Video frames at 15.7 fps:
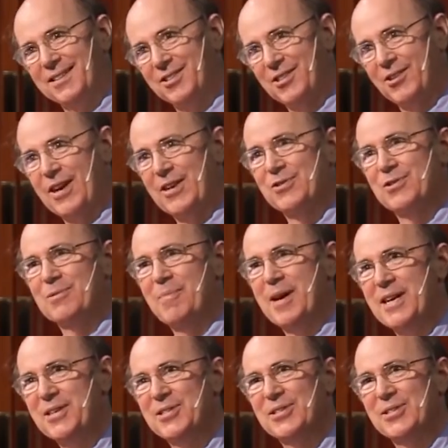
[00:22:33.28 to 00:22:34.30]

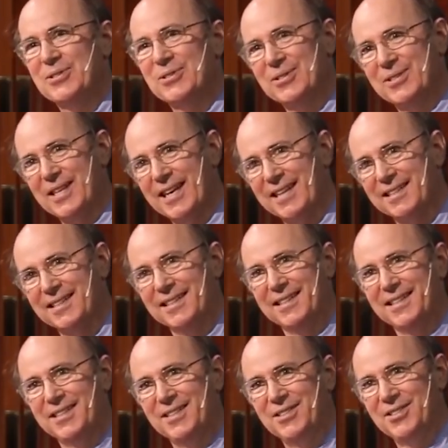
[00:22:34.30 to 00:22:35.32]
transformations that
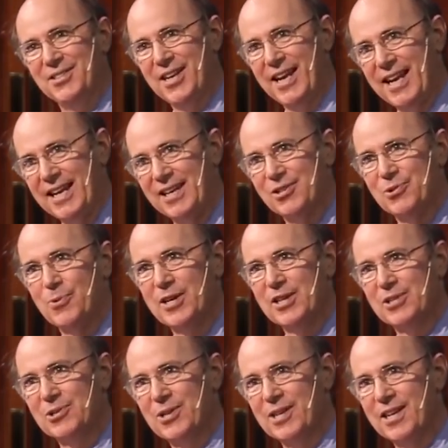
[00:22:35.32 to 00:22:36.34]
change one
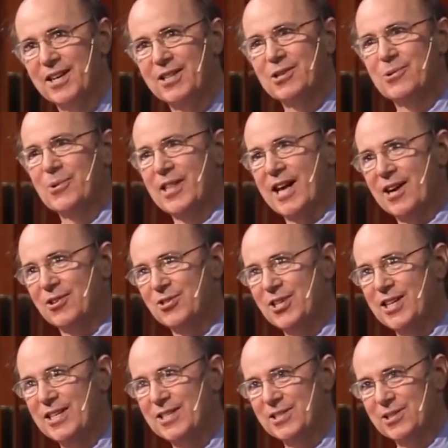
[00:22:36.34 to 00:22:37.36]
into the other without
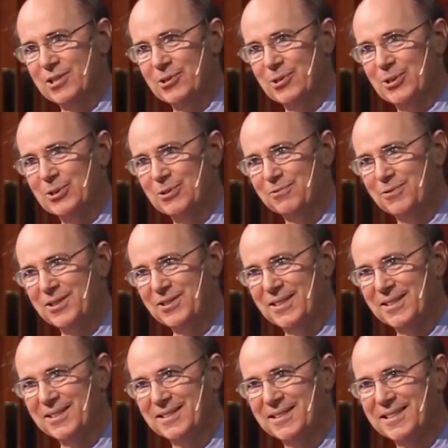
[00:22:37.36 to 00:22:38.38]
changing the laws of
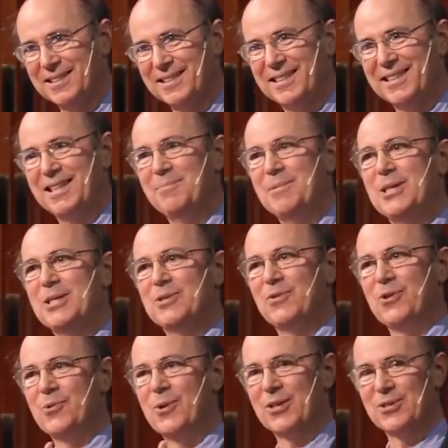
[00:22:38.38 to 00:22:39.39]
physics, it means if
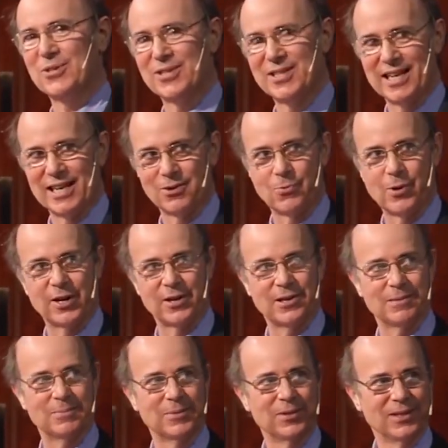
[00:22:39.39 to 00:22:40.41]
you understand one of
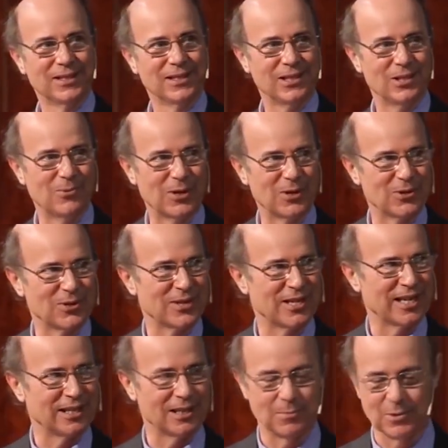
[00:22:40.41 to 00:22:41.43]
them, you
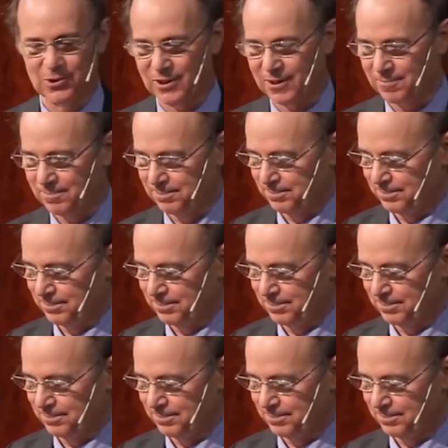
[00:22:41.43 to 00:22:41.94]
understand them all.